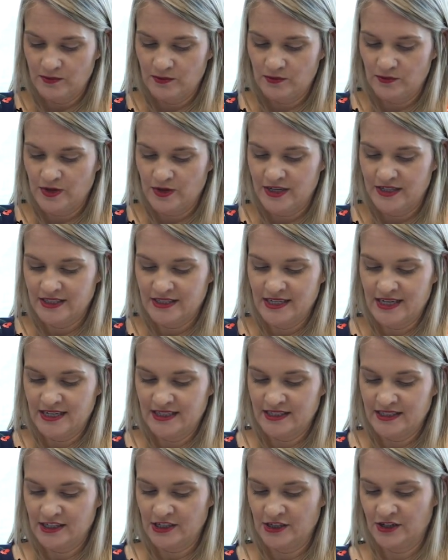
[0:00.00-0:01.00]
where it
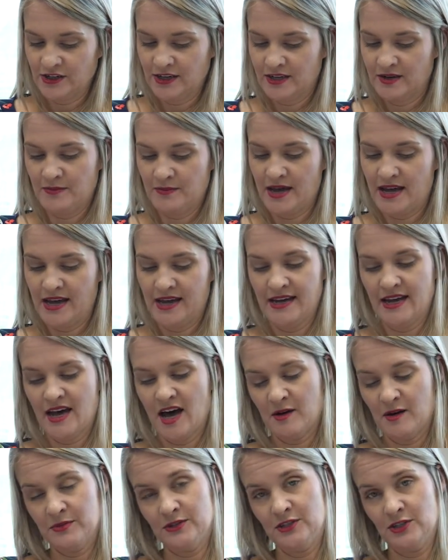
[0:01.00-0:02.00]
says that you're going to pay
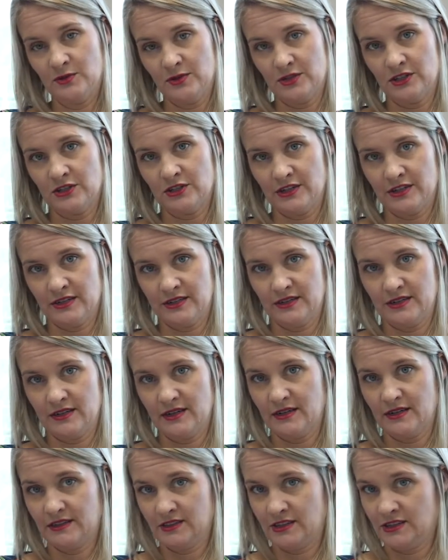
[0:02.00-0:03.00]
up to a certain
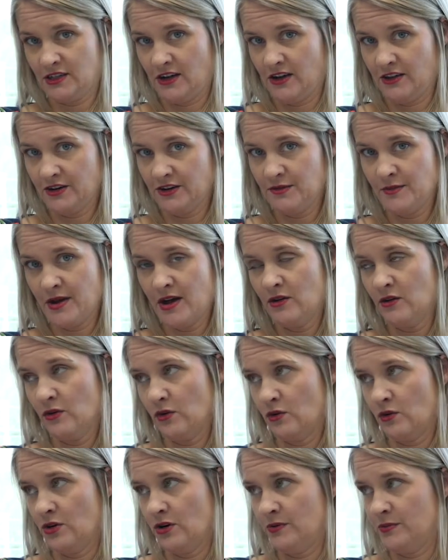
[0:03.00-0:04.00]
dollar amount
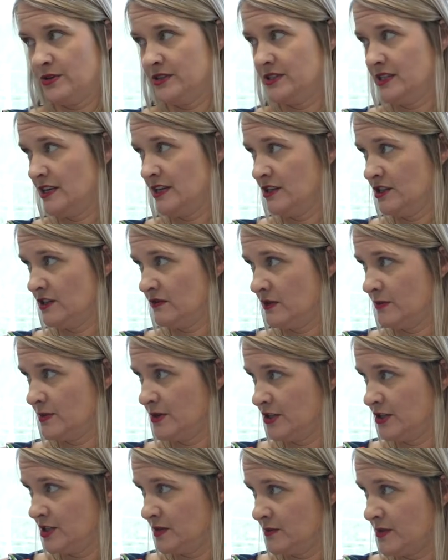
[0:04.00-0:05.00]
or a percentage of the
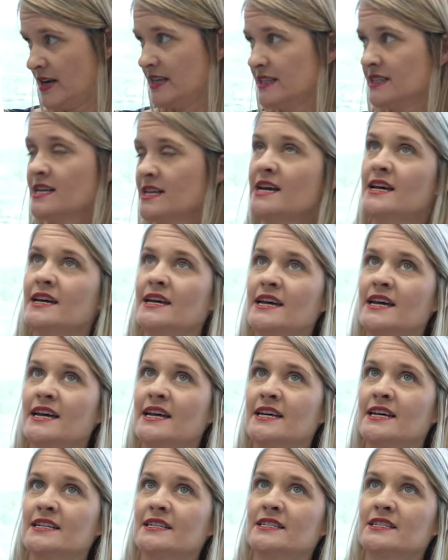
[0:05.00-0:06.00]
purchase price.
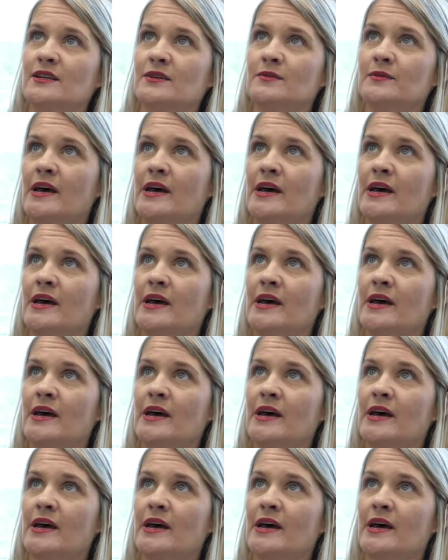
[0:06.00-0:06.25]
And